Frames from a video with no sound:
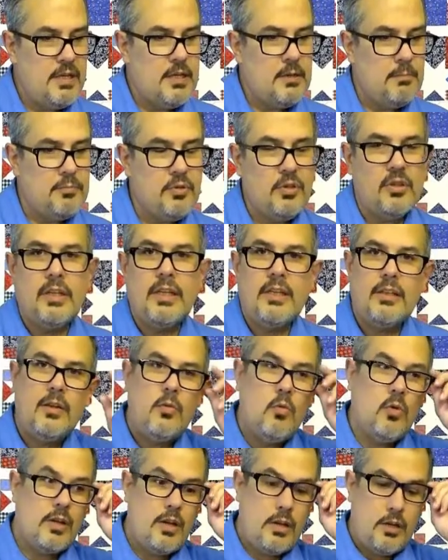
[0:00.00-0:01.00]
to be
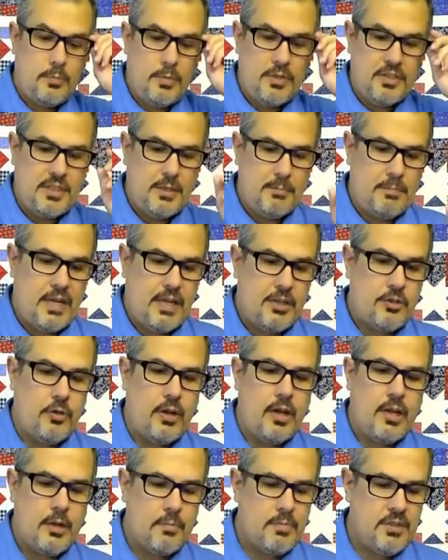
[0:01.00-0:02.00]
completely 100%
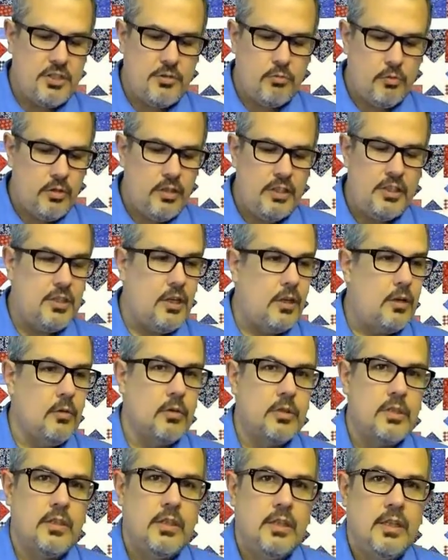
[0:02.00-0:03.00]
patriotic, but you really
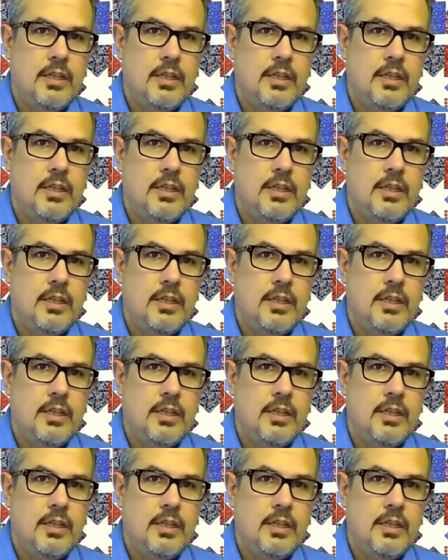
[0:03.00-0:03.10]
don't.